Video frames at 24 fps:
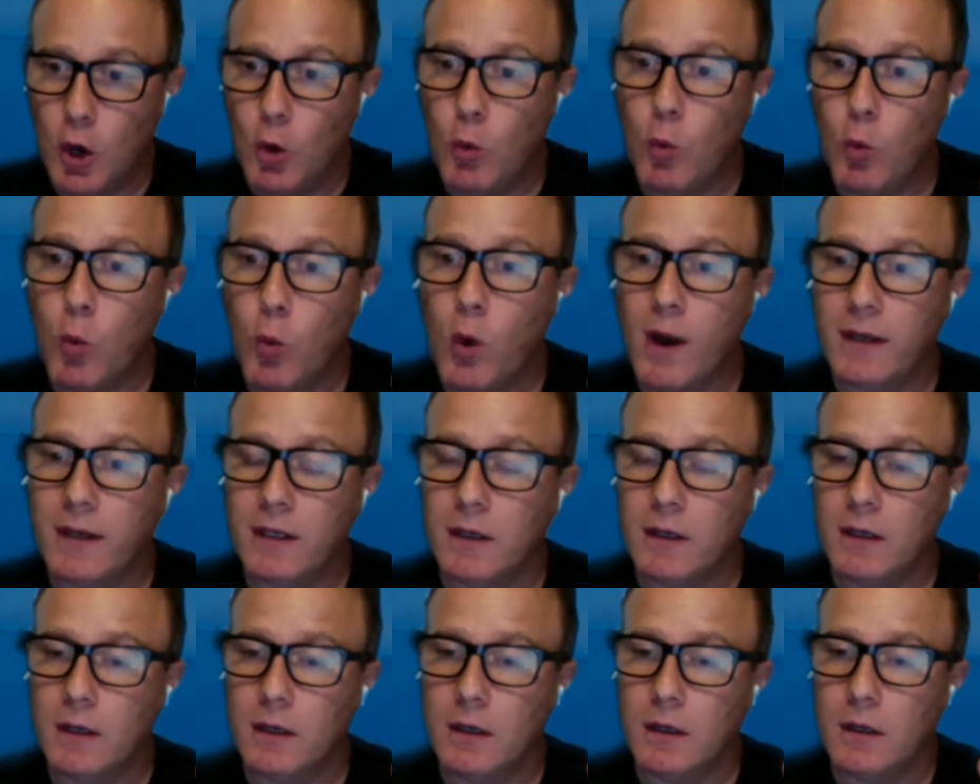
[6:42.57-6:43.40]
What
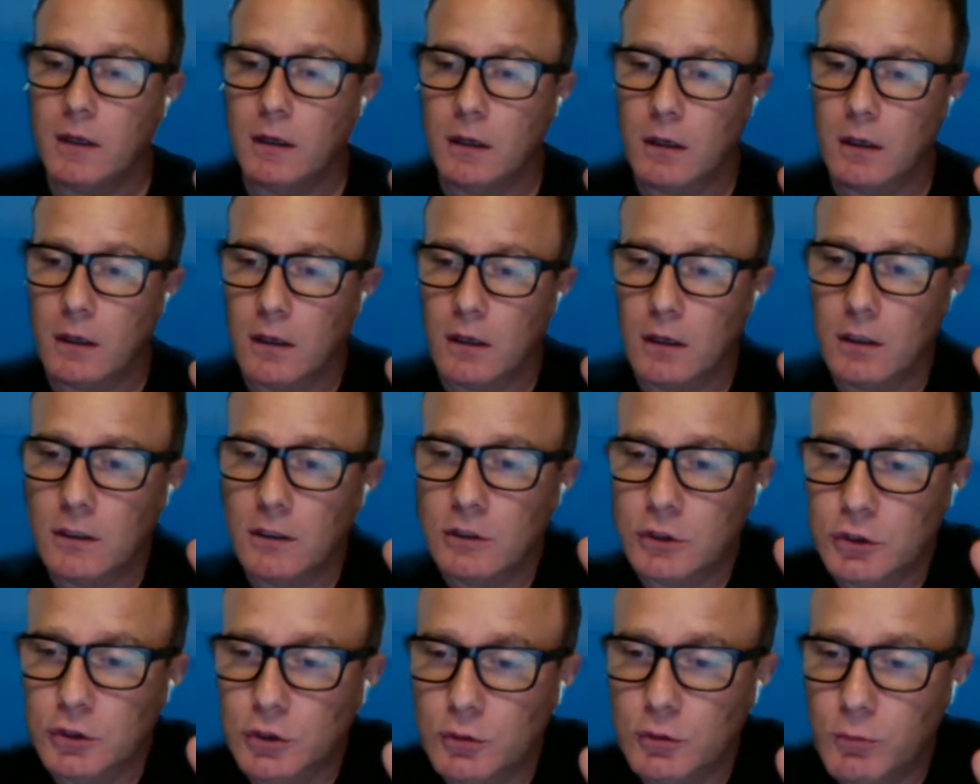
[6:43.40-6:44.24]

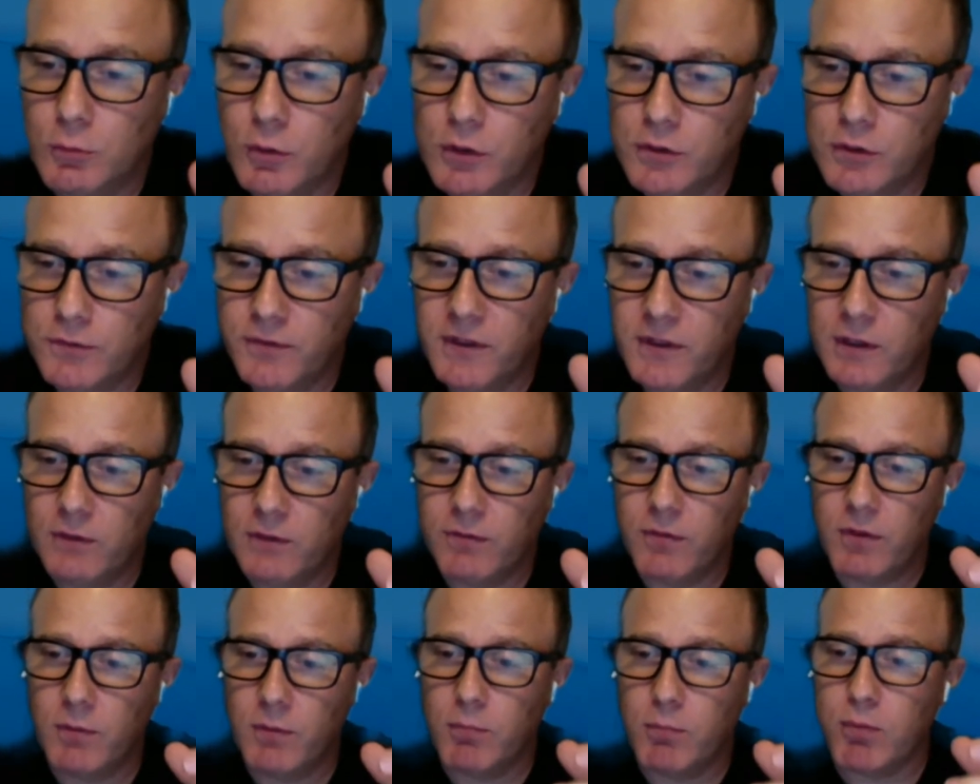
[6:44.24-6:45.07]
consumers feel
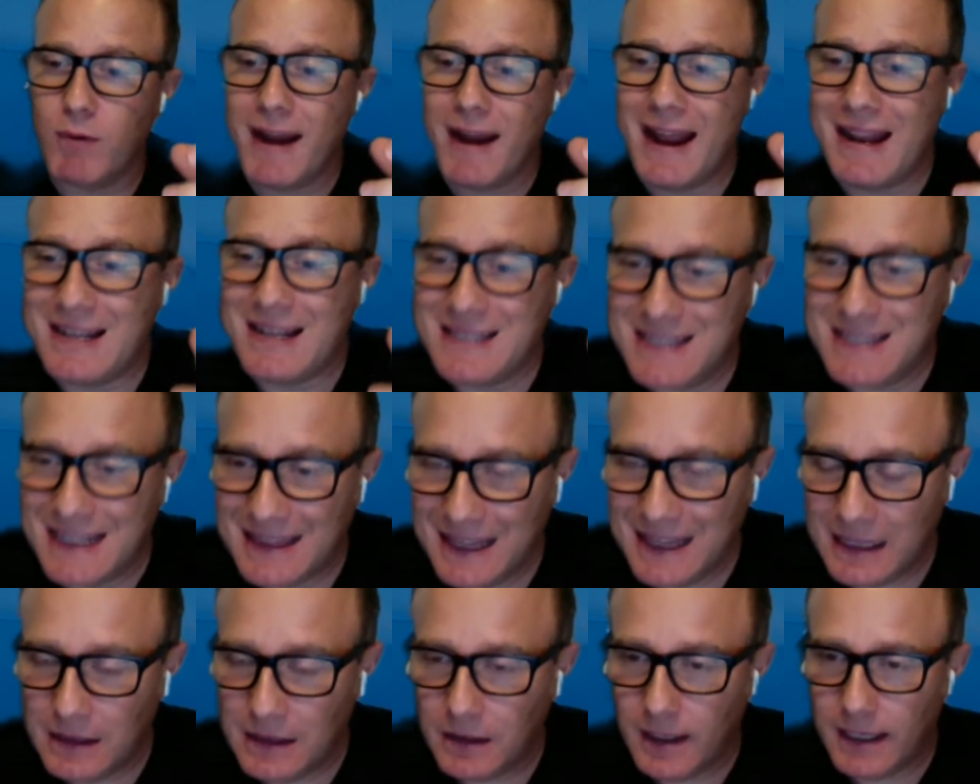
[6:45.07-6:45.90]
for the brands that
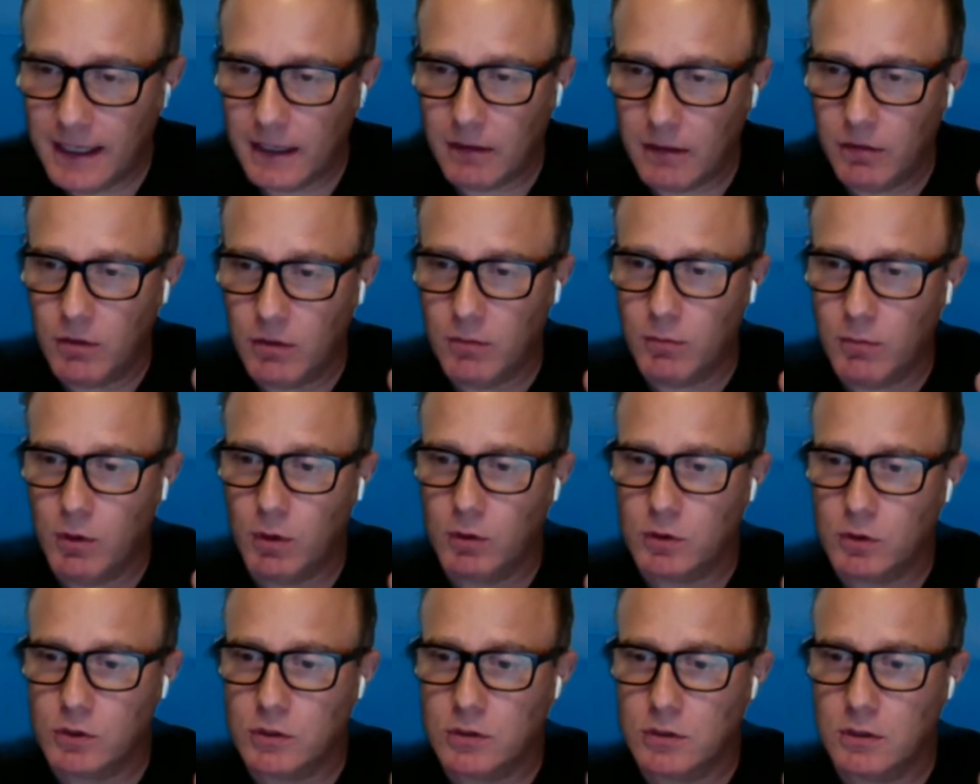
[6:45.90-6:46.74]
they like the
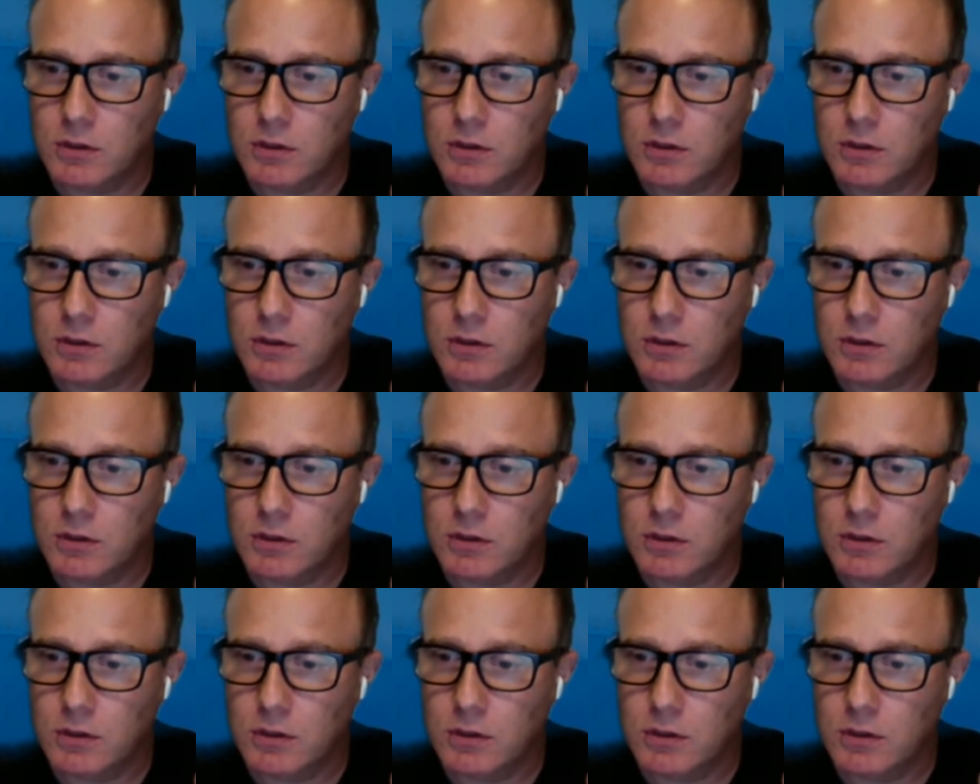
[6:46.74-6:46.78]
most